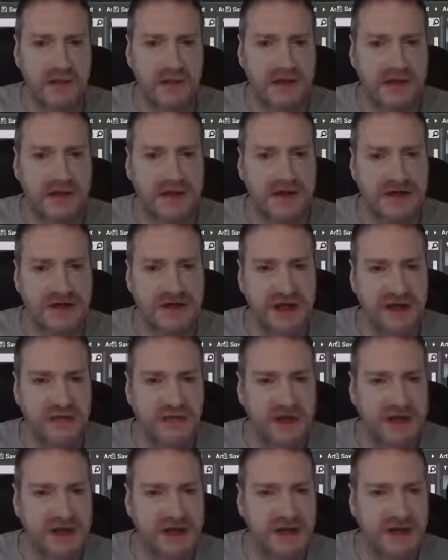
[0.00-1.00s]
Now I'm just going to
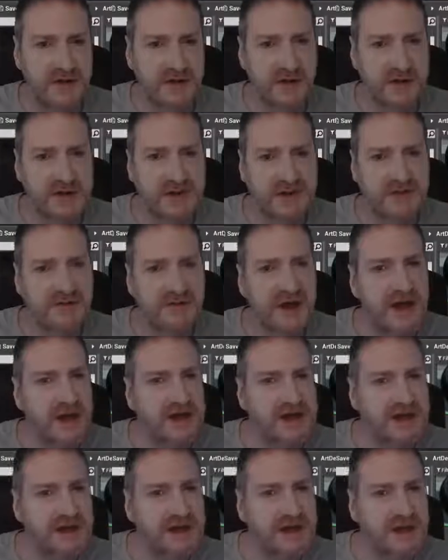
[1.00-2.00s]
check my attenuation
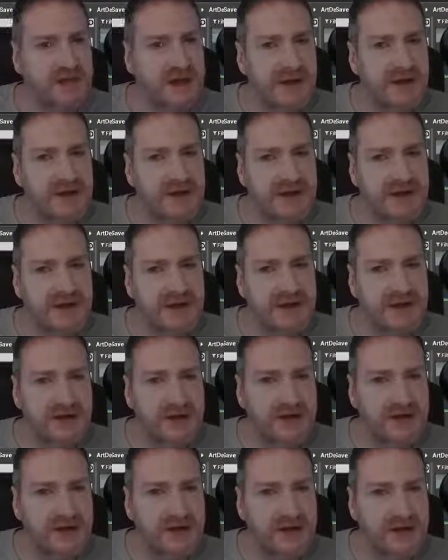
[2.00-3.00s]
radius here to make sure that
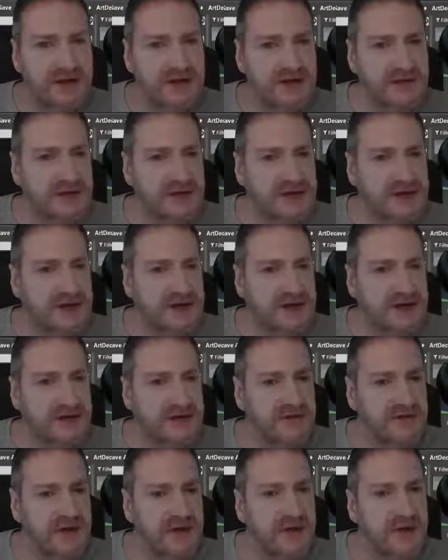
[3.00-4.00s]
it's not throwing too much light
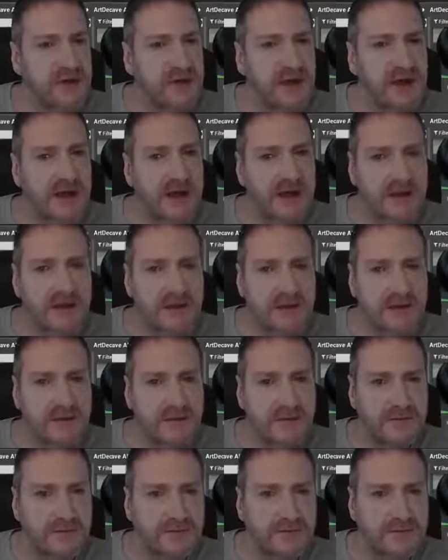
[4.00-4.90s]
too far away.